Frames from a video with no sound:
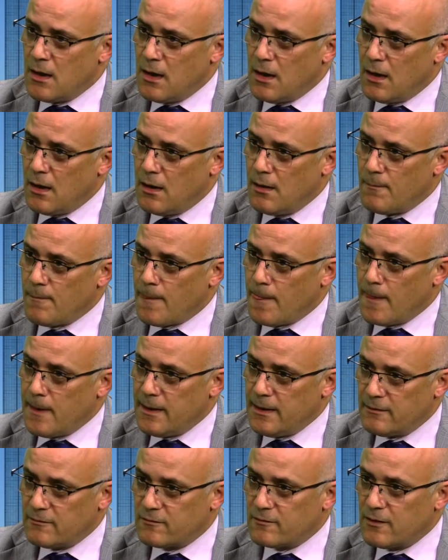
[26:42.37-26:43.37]
um,
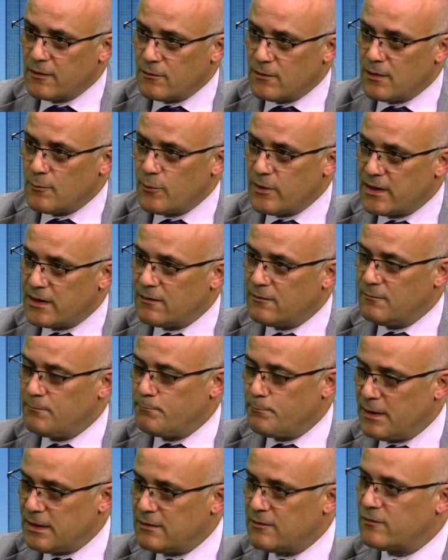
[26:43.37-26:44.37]
is uh, that we can
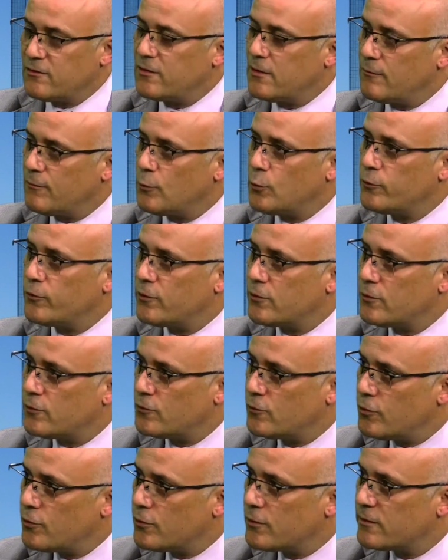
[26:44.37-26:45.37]
better serve also the
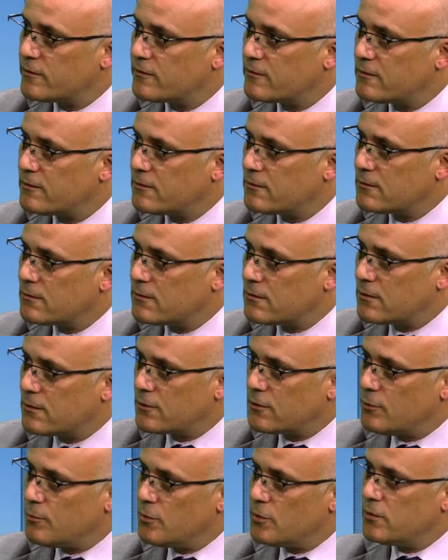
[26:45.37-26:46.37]
tourist
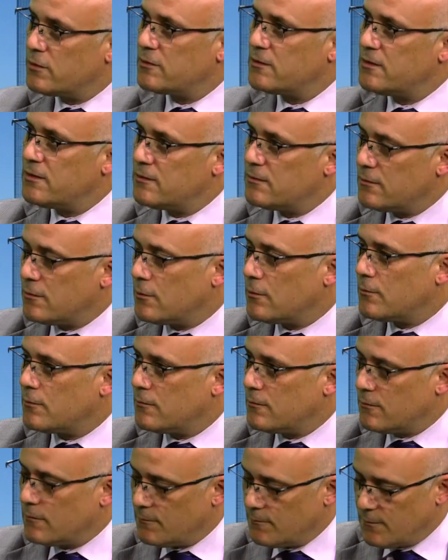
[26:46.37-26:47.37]
community uh,
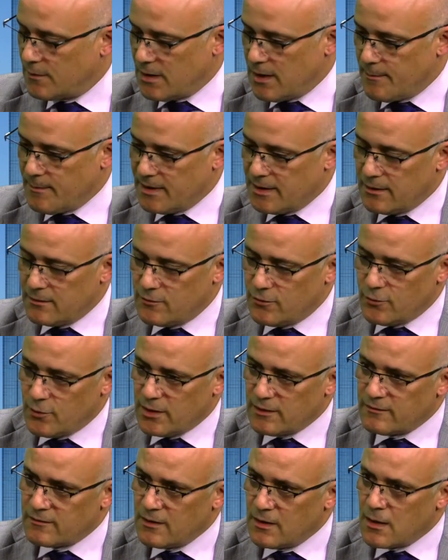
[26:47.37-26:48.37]
coming to
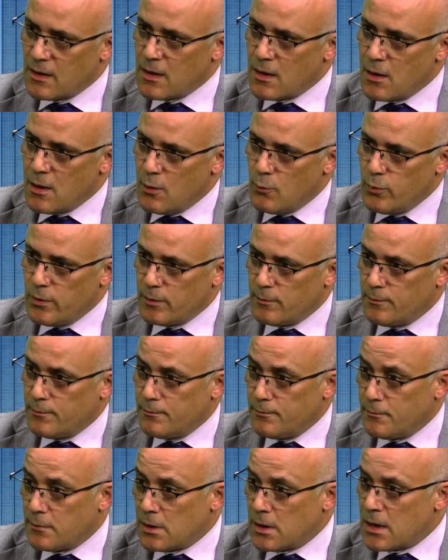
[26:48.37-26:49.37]
us. We
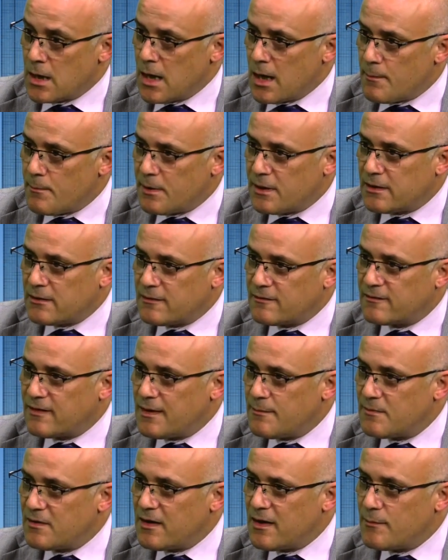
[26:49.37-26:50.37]
but at the
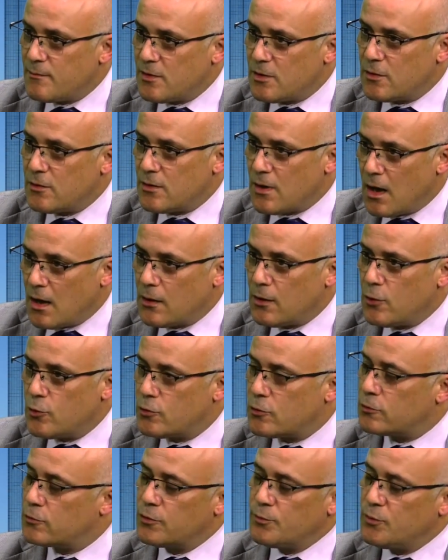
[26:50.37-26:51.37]
same time, you know, our
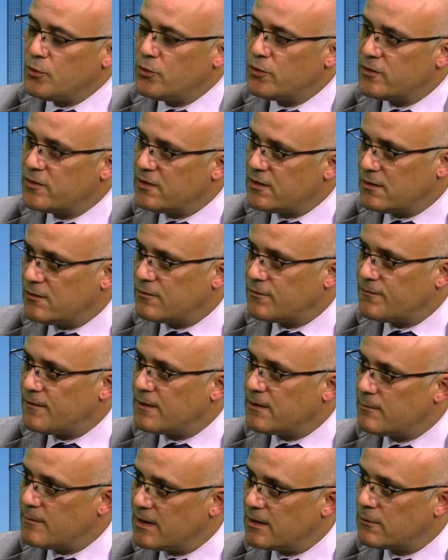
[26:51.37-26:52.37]
local community is
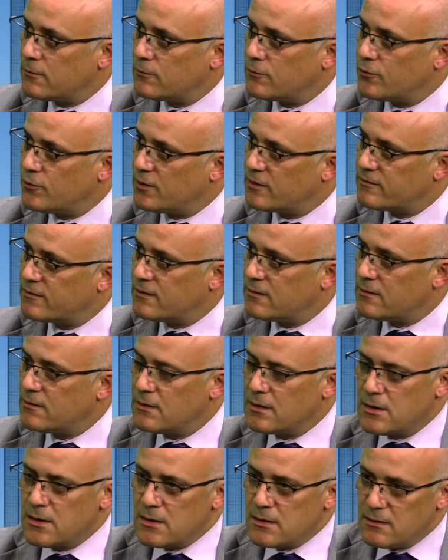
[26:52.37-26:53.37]
fundamental to us and
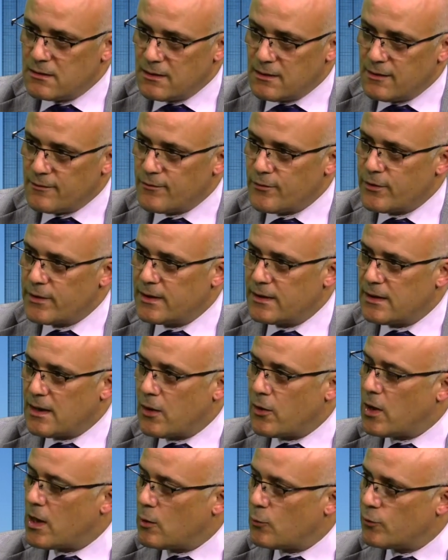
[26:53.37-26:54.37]
delivering
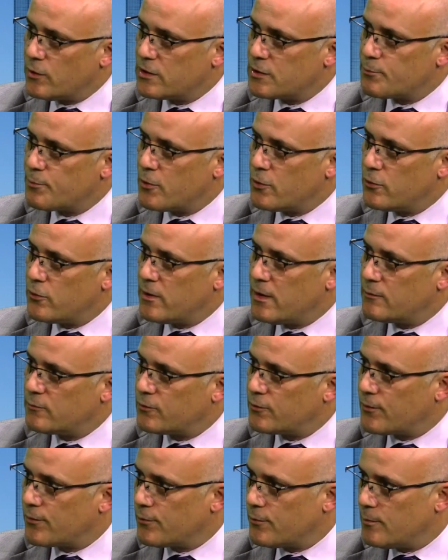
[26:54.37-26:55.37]
our outreach programs
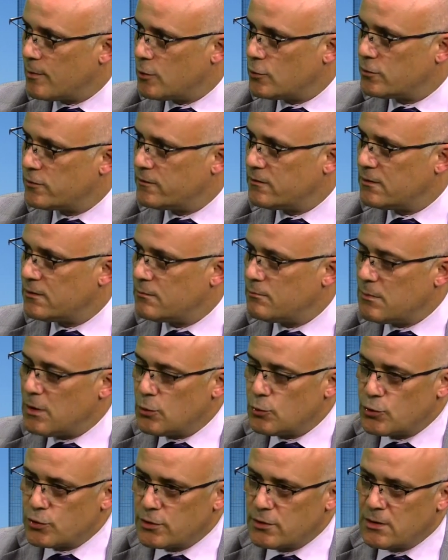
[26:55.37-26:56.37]
through MOSI in
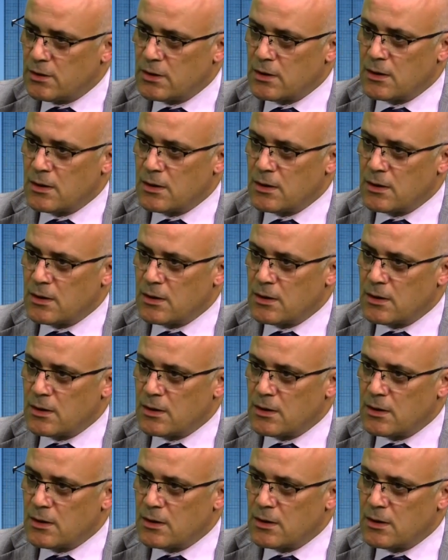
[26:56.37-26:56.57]
Motion,